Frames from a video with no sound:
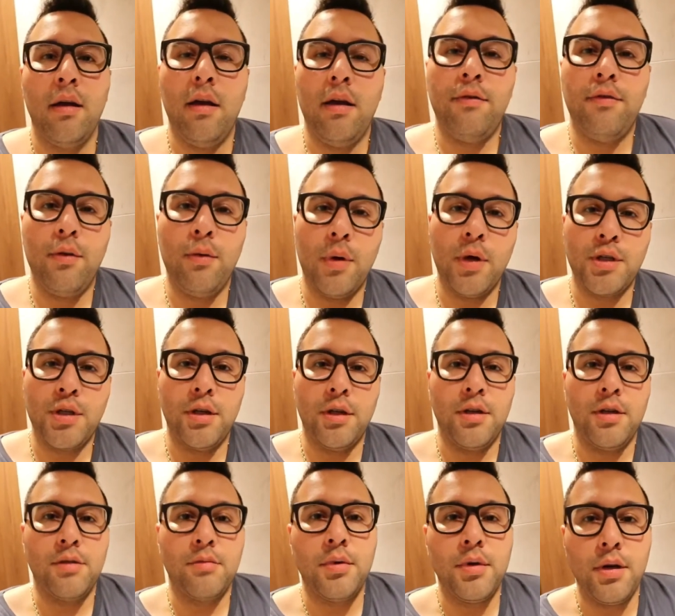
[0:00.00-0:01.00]
If you're watching
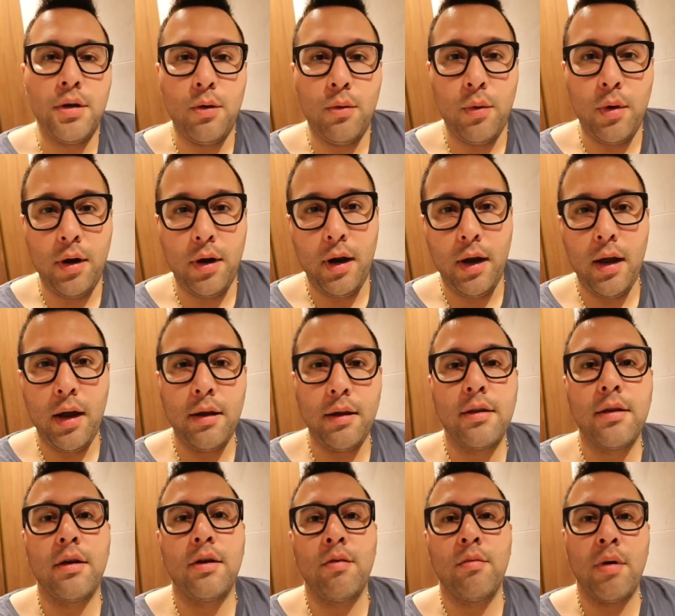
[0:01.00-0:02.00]
this video one day,
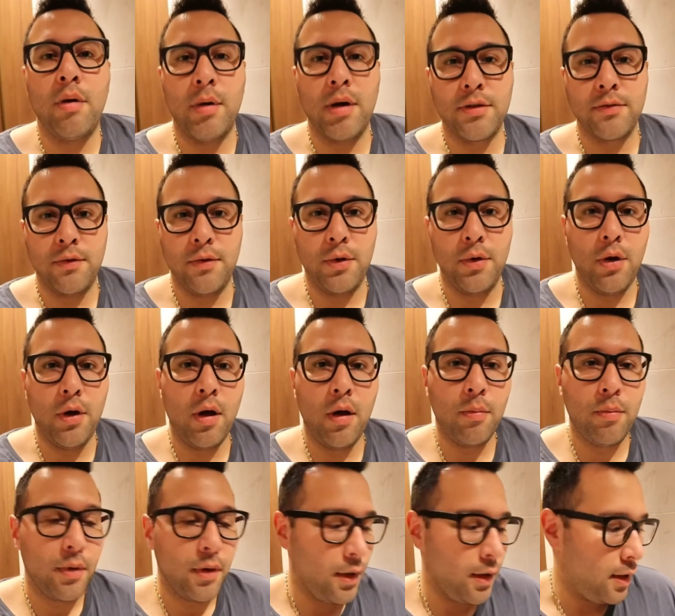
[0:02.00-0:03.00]
thank you very much for your
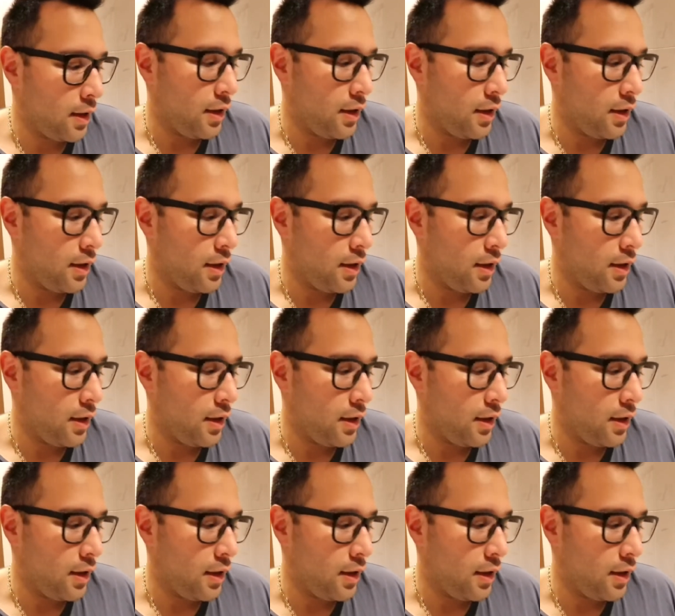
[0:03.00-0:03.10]
help.